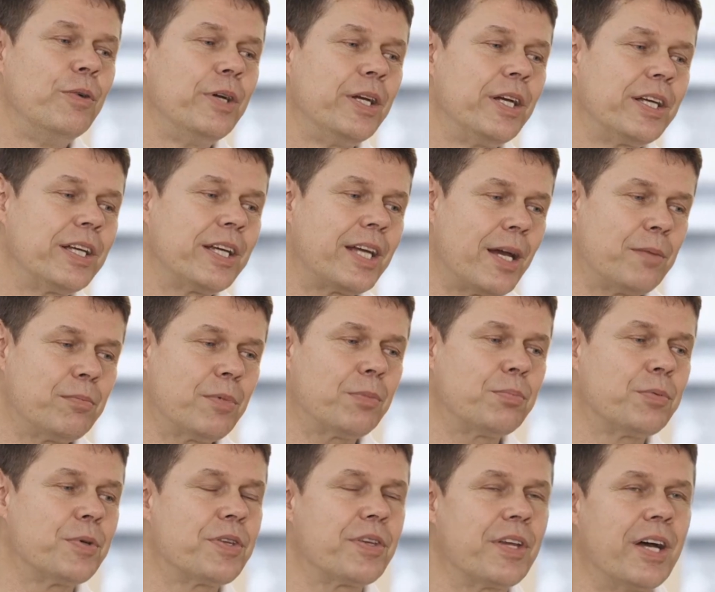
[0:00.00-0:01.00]
We came
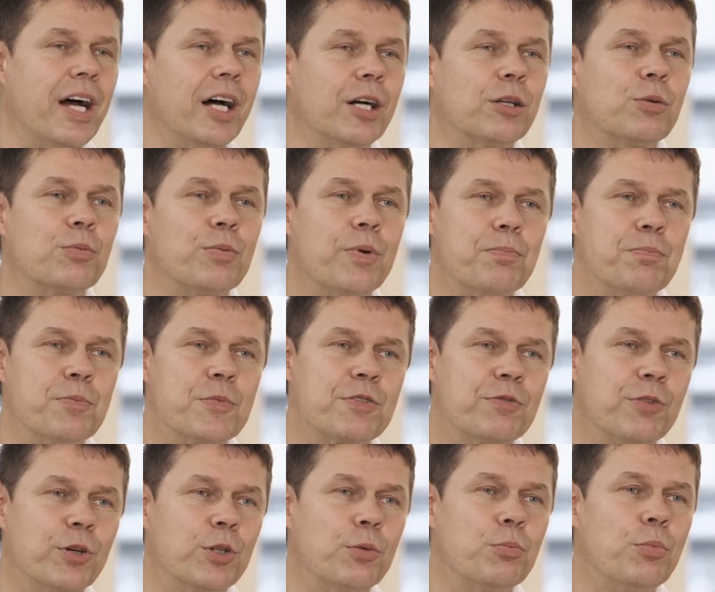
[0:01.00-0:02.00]
up with the algorithms
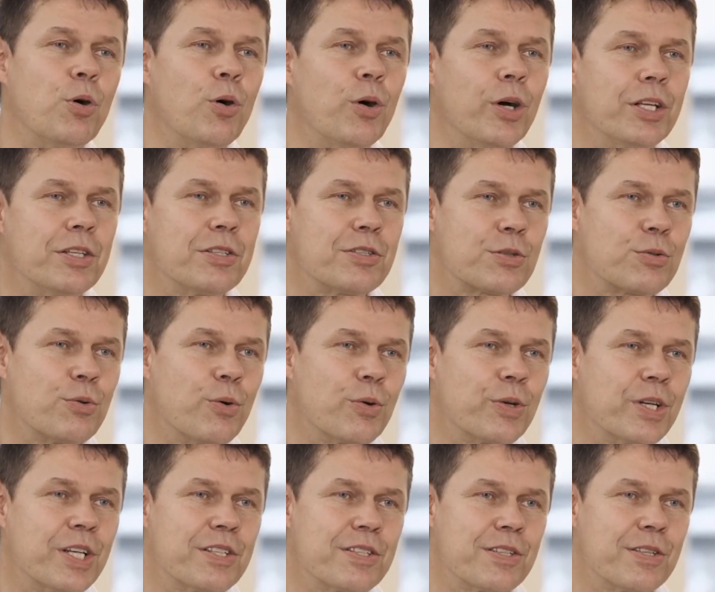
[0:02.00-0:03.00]
for the points,
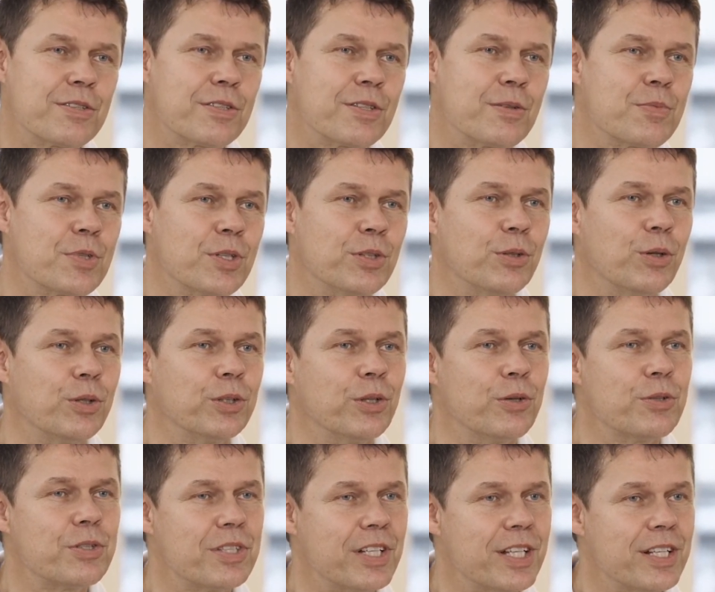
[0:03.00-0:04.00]
scoring systems and all
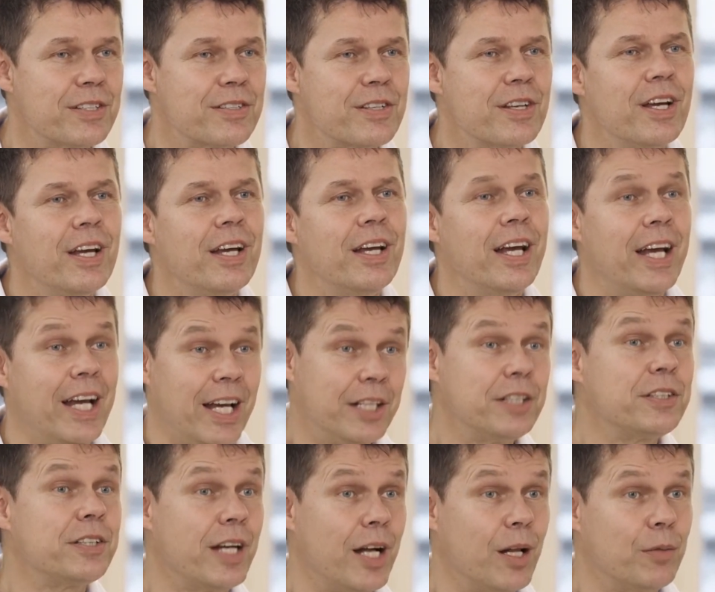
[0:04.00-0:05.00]
those things, and
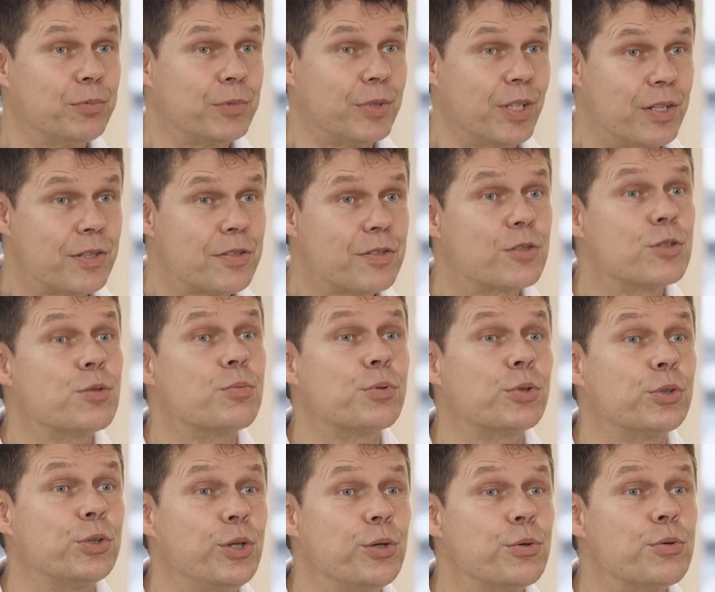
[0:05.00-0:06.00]
it helped us to
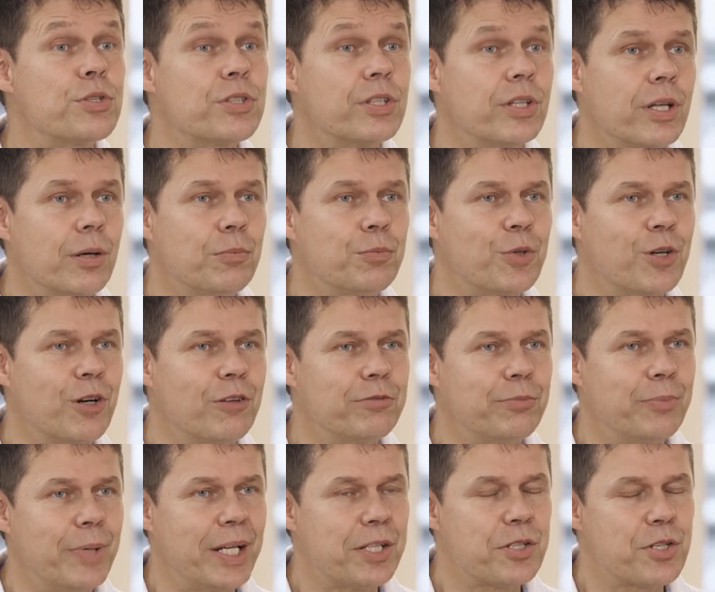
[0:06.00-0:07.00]
produce the number
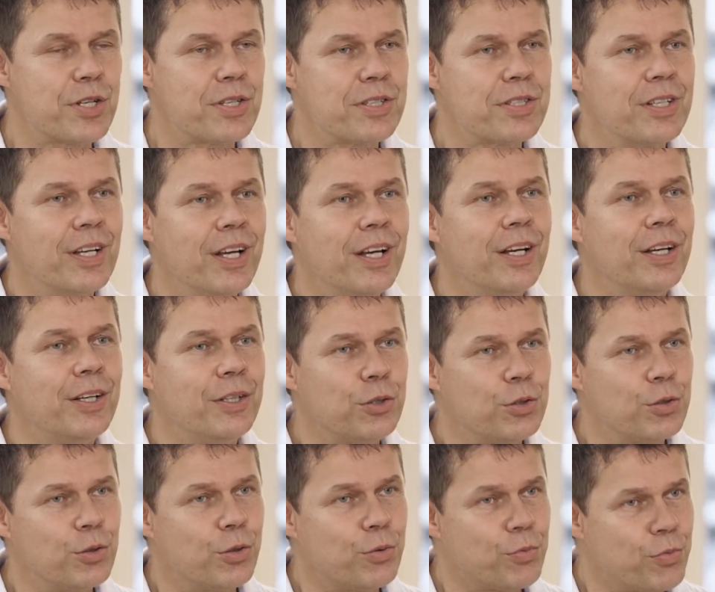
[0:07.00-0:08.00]
of matches
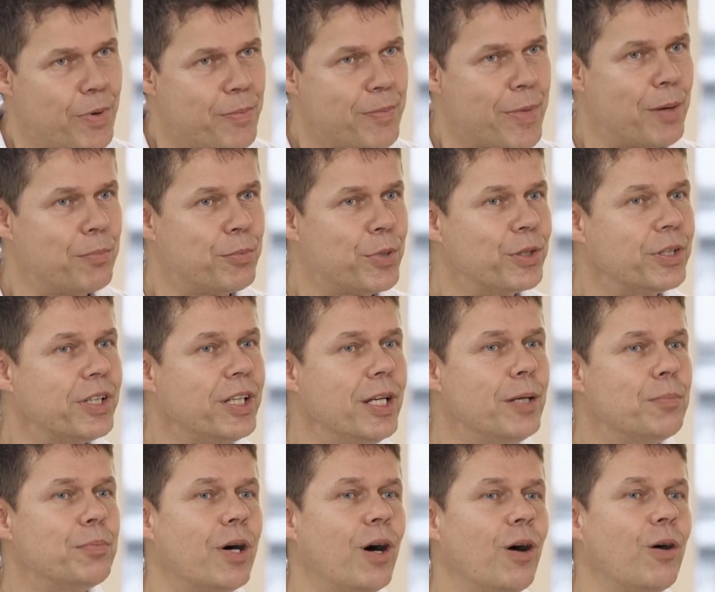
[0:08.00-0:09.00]
to remember,
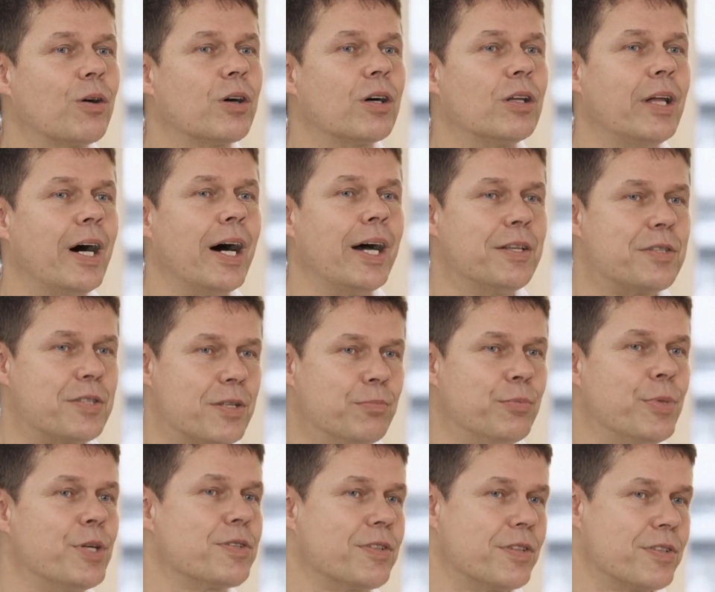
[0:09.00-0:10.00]
keep our clients
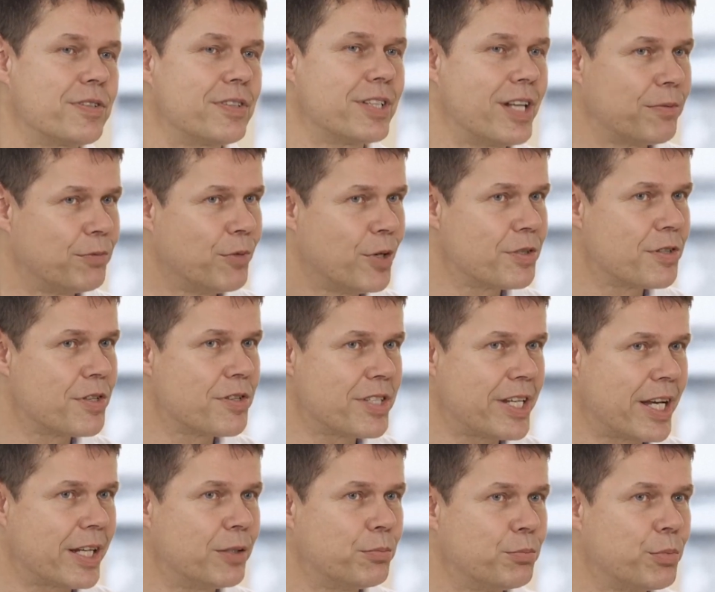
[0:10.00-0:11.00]
in business. That was the
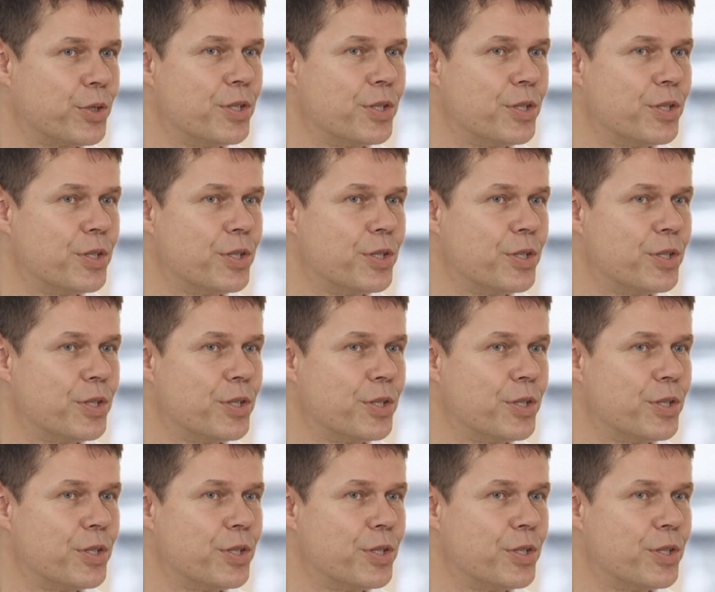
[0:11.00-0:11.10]
second